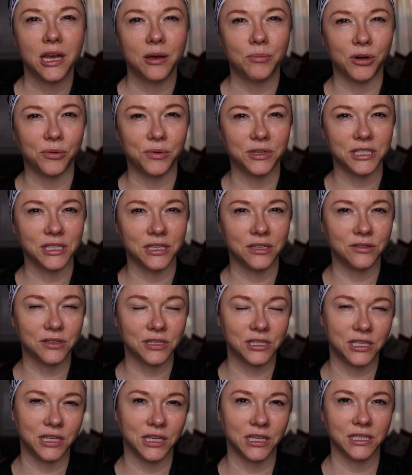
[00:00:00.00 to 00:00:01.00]
but what's
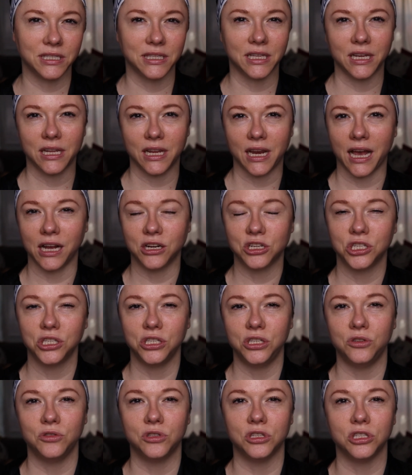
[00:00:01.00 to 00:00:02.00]
interesting is that it actually
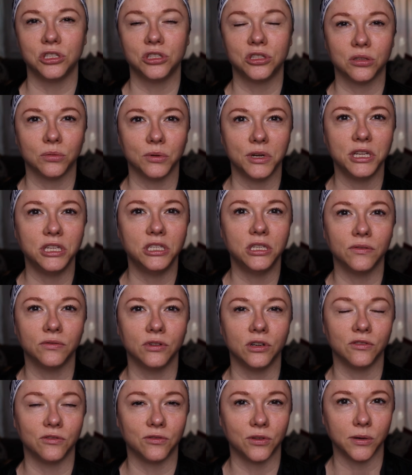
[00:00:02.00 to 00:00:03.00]
uses 3
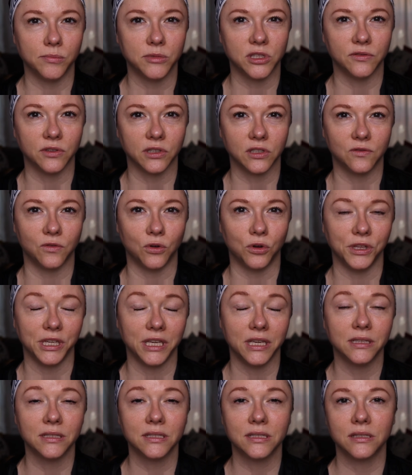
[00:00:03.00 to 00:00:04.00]
different forms of
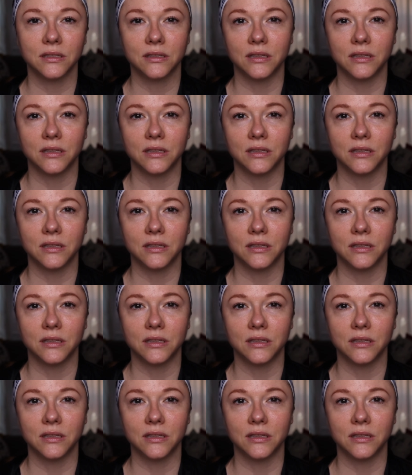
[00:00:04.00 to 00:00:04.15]
exfoliants.